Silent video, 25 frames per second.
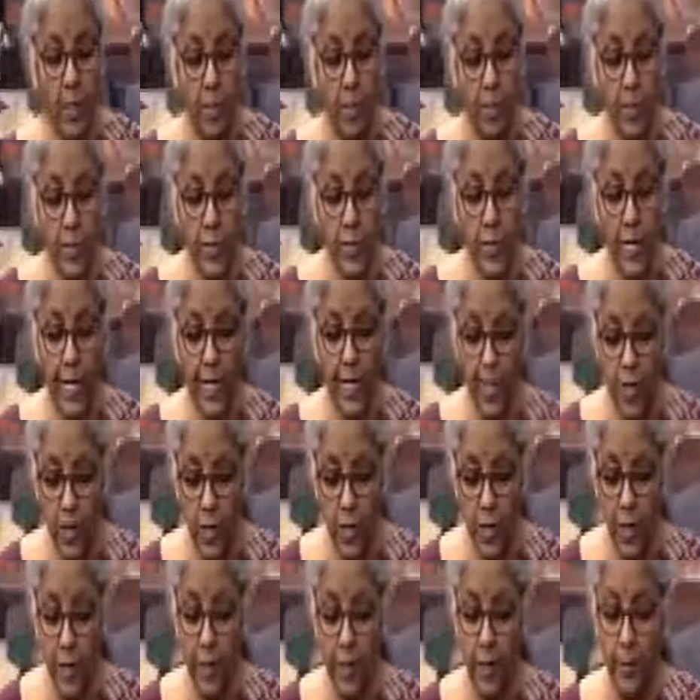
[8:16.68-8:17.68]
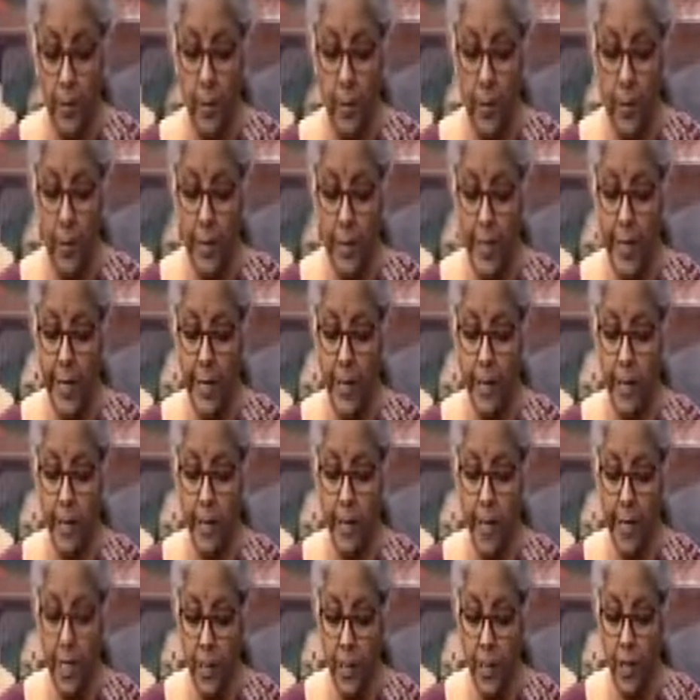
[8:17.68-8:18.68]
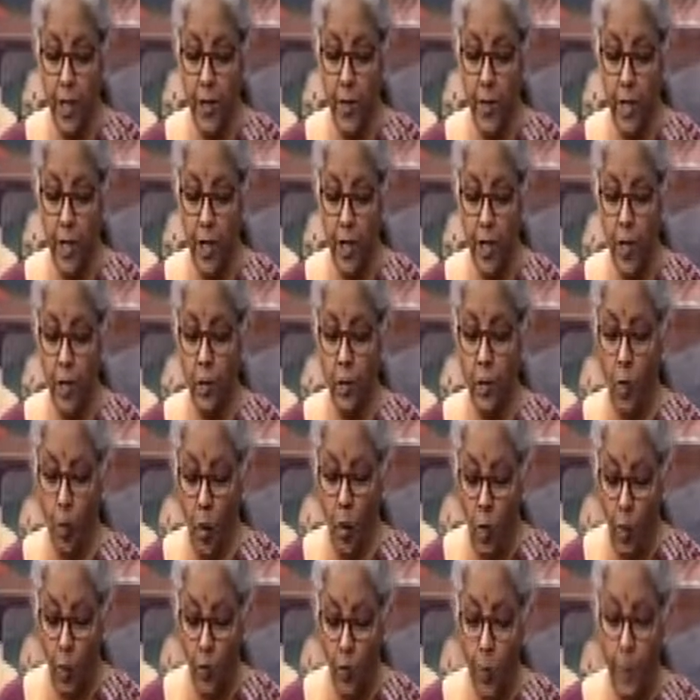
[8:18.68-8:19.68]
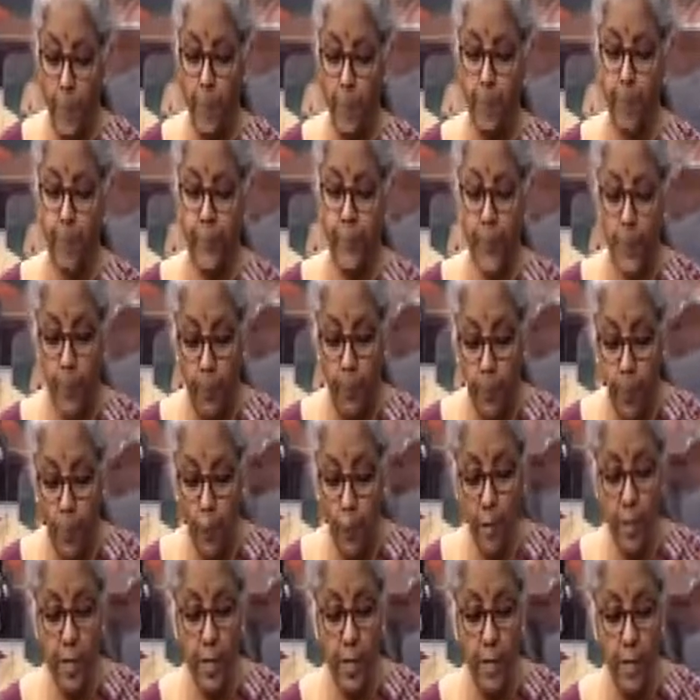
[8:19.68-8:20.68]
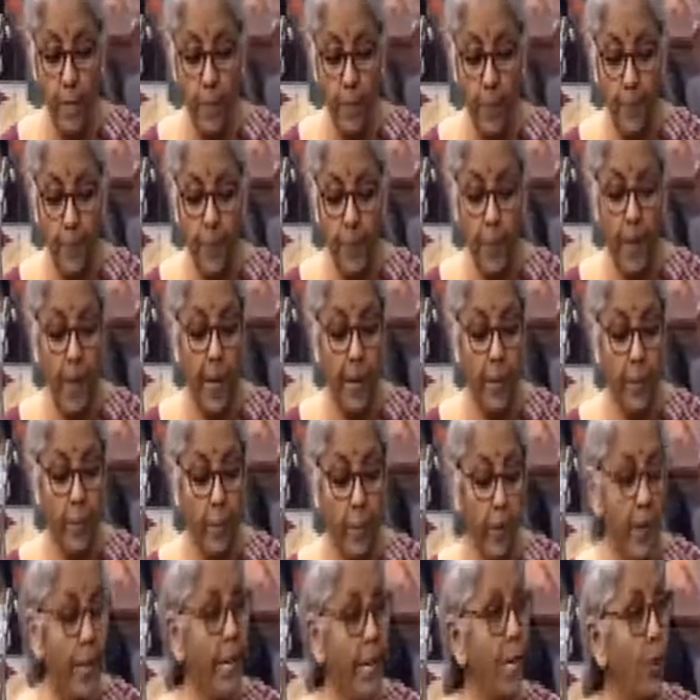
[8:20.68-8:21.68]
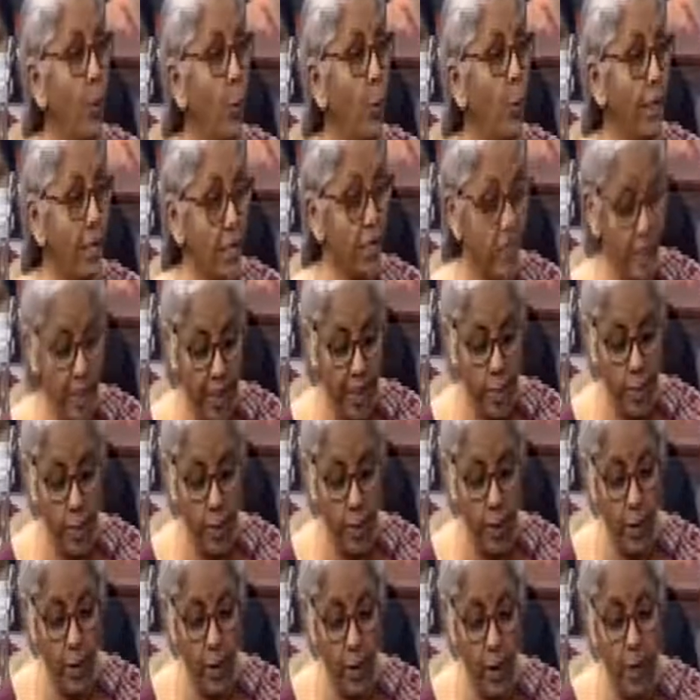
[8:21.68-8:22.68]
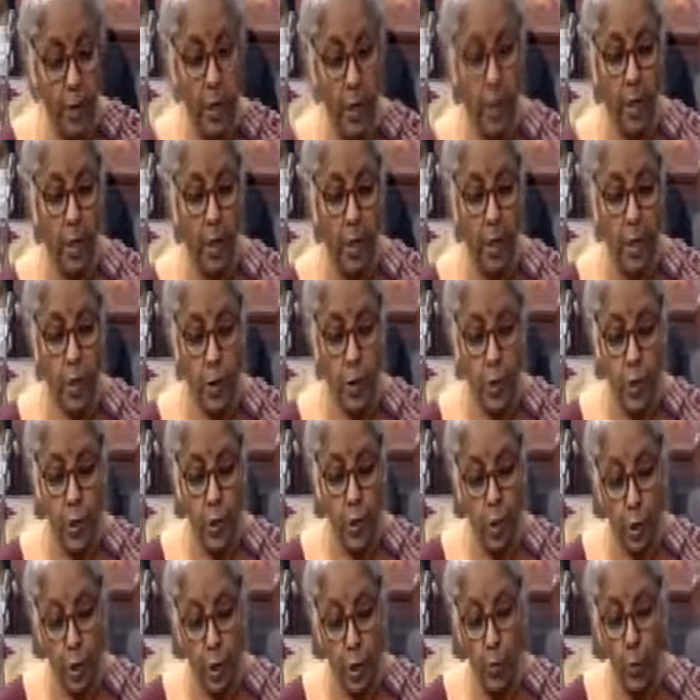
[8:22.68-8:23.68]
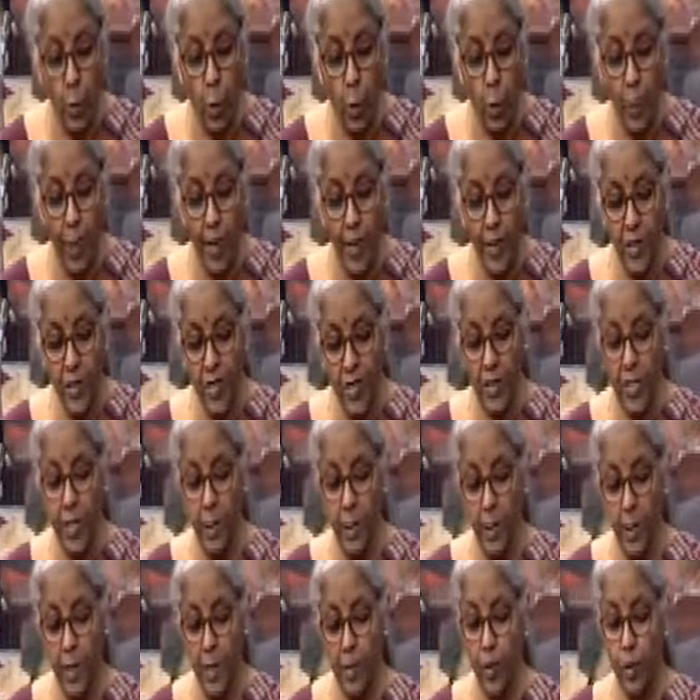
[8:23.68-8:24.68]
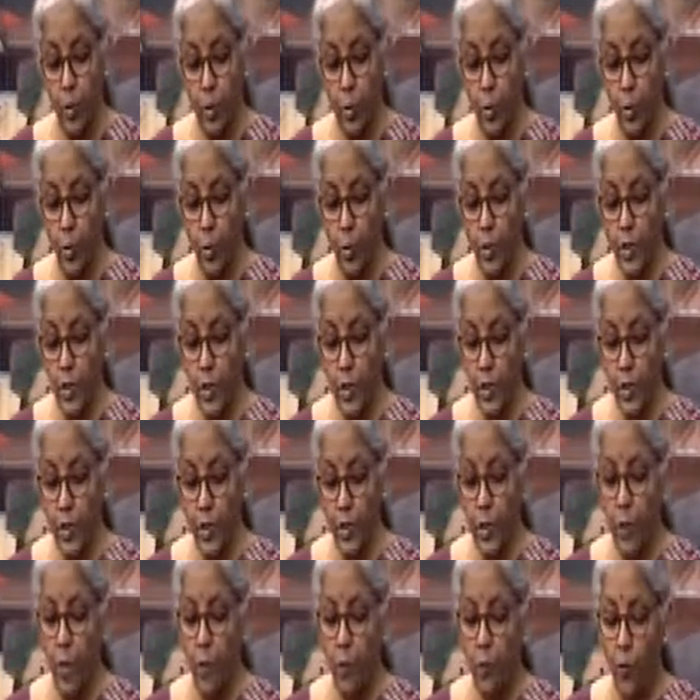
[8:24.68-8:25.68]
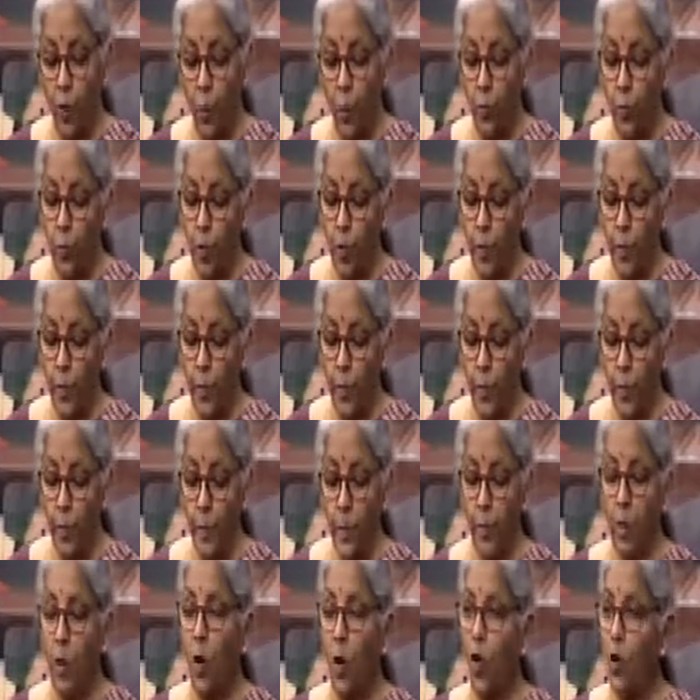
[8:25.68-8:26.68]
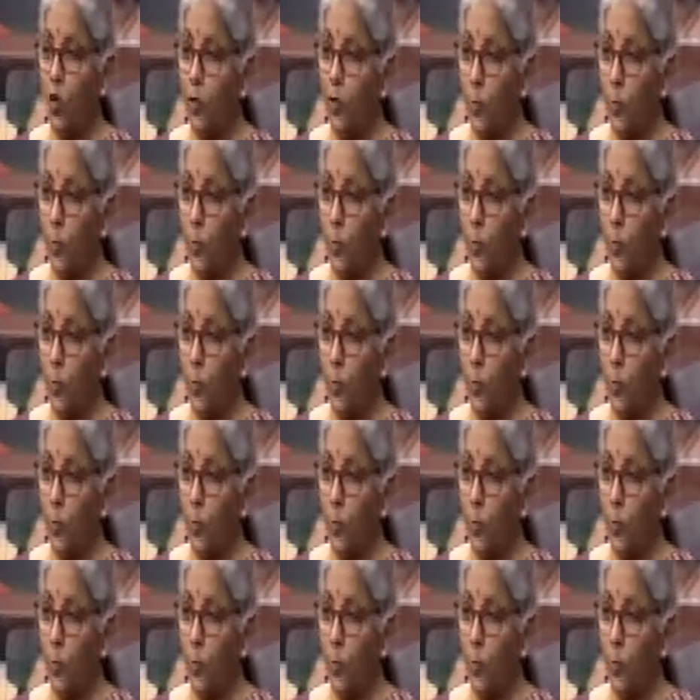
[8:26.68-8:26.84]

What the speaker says: besides taking the lead in integration of postal and railways network to provide seamless solutions for movement of